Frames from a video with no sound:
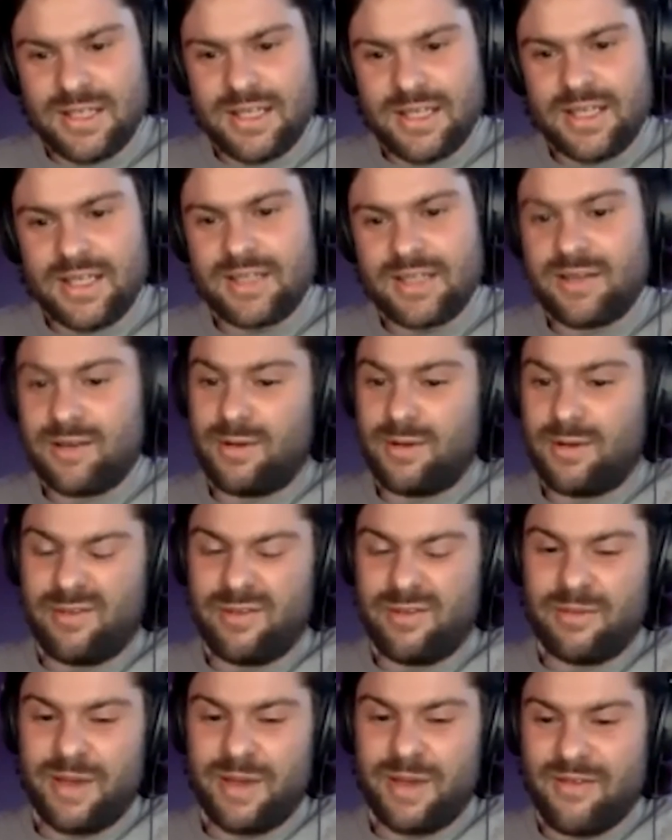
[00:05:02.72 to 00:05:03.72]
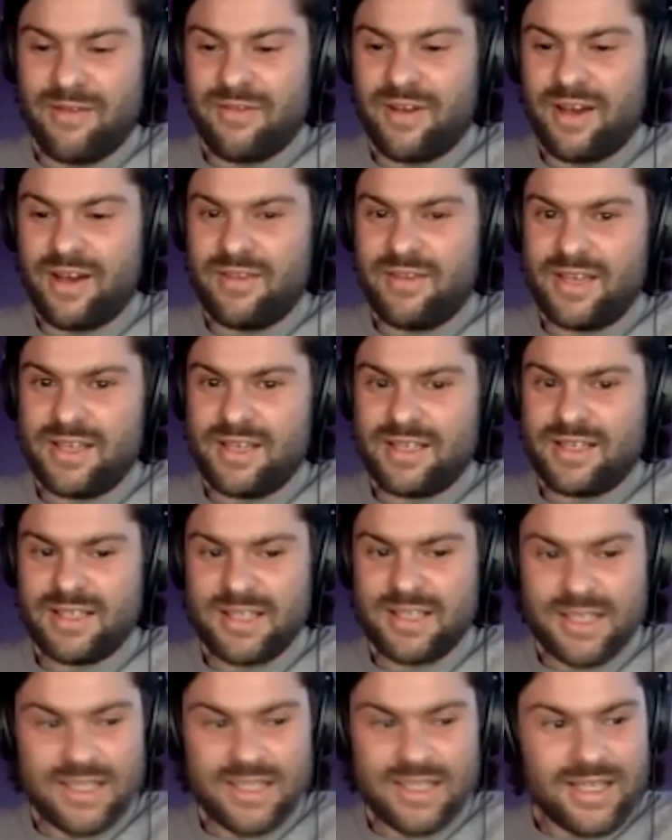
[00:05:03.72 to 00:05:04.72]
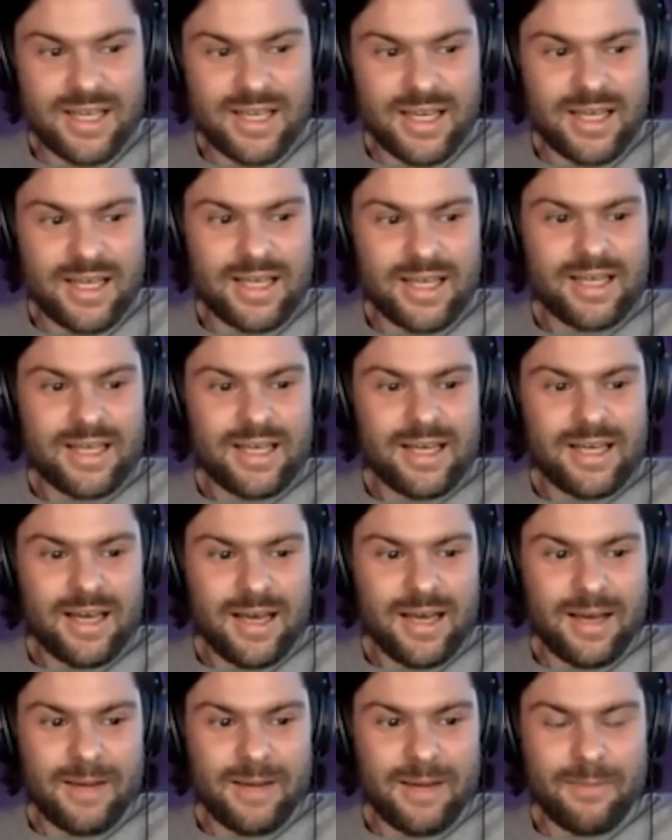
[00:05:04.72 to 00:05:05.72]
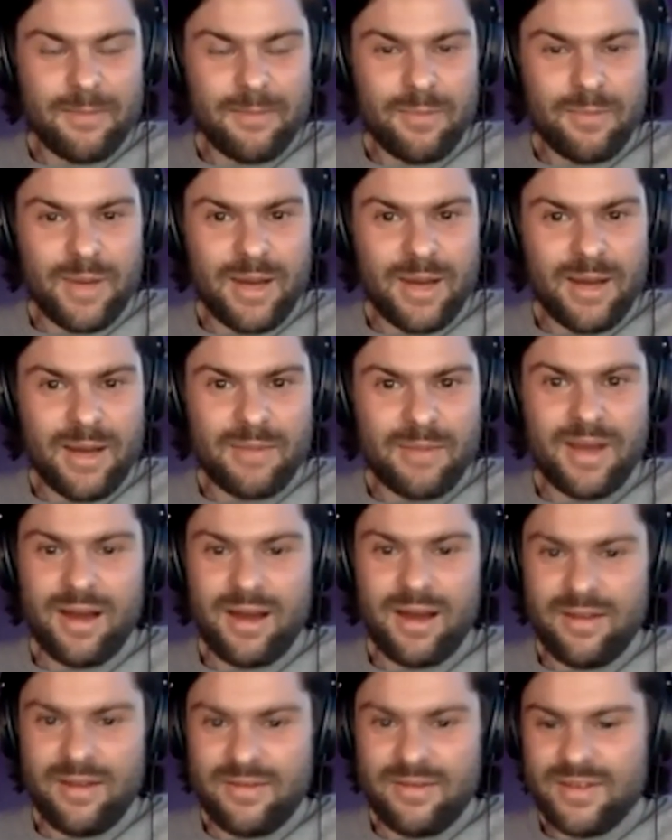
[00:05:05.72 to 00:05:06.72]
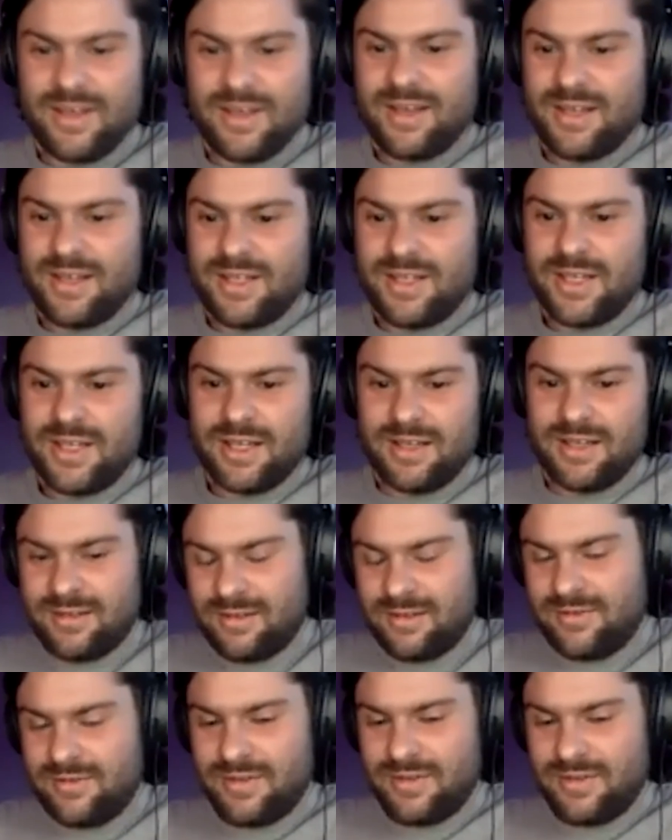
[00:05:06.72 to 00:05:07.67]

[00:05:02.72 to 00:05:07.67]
And so I worked for about 5 years assisting. But I'm kind of jealous of